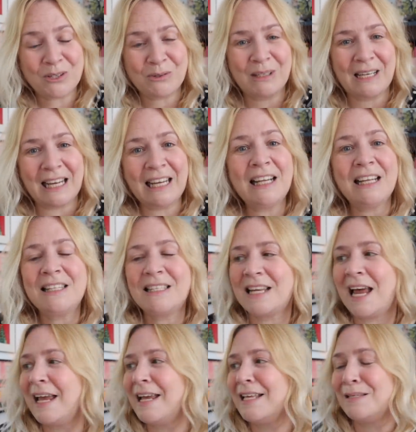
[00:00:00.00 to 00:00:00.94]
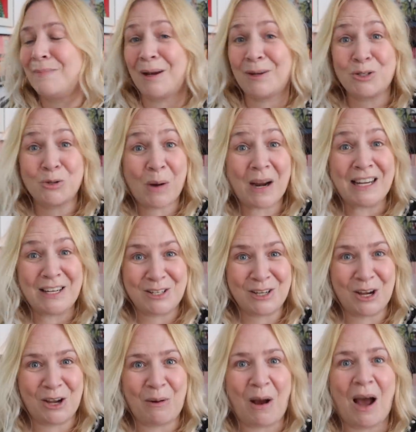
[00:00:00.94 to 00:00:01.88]
So in England today it's about
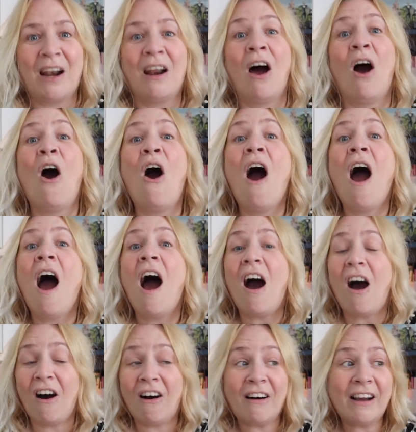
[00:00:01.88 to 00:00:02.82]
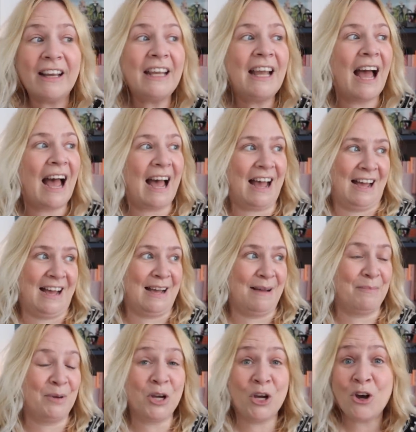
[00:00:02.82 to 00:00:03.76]
twenty-two and I
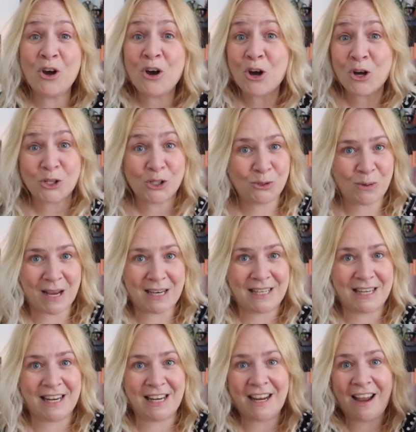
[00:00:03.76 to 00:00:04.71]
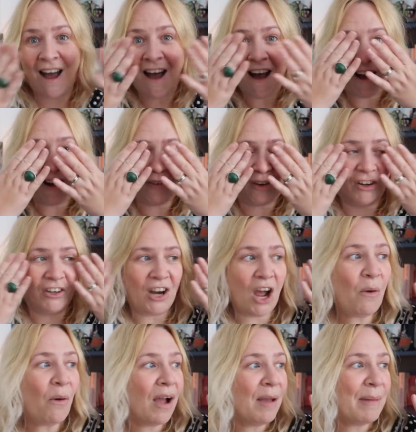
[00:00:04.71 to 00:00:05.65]
am sweaty. I've got
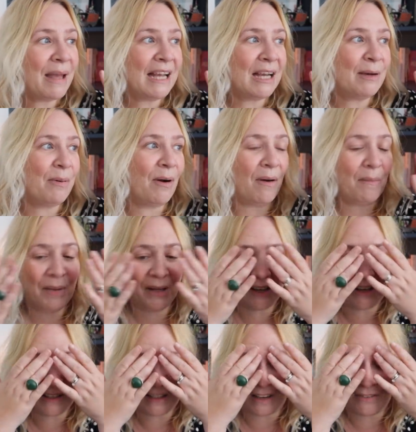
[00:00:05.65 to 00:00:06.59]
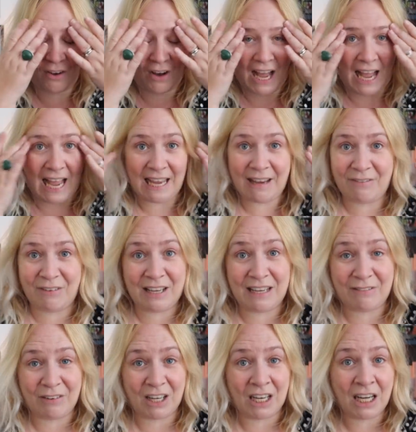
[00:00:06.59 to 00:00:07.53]
no eye makeup on because I've got hay
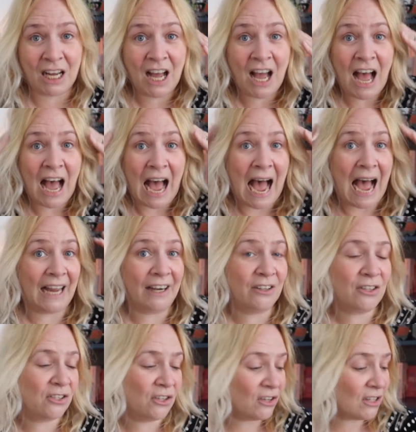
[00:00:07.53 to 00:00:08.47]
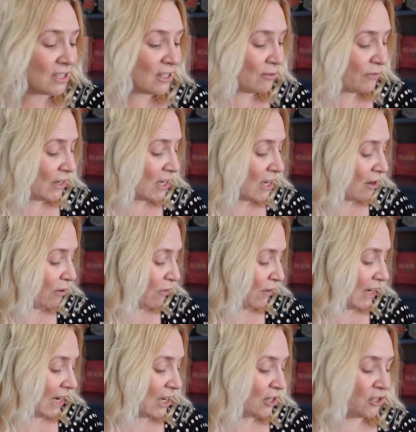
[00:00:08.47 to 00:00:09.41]
fever, and as soon as this video
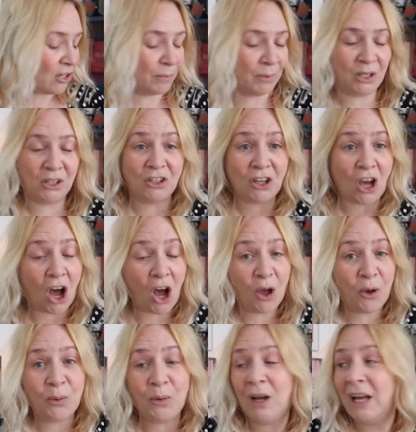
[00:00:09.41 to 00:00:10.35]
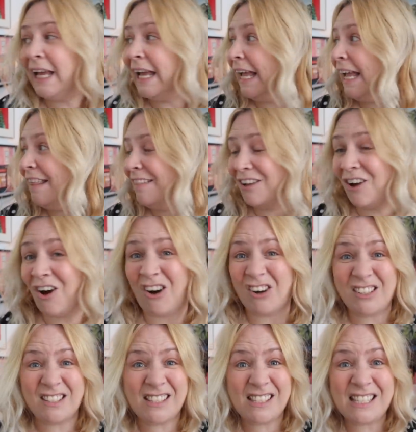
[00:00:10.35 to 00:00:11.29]
finished I'm going to go in the
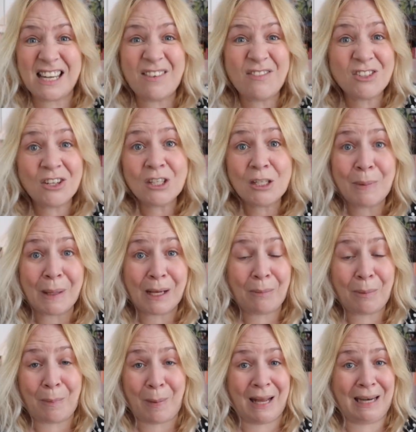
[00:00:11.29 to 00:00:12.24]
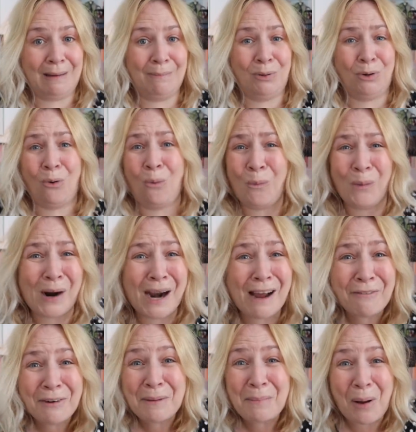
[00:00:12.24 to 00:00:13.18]
garden. Stephen's gone to pick up a paddling pool. We're
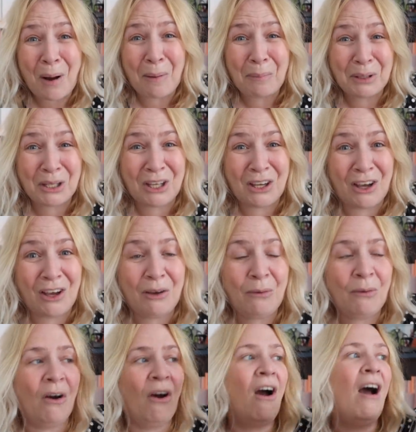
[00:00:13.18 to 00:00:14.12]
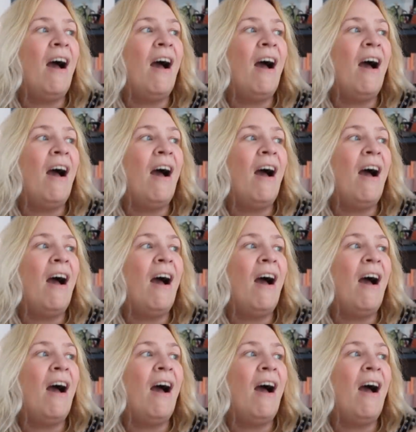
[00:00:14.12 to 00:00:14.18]
having a barbecue.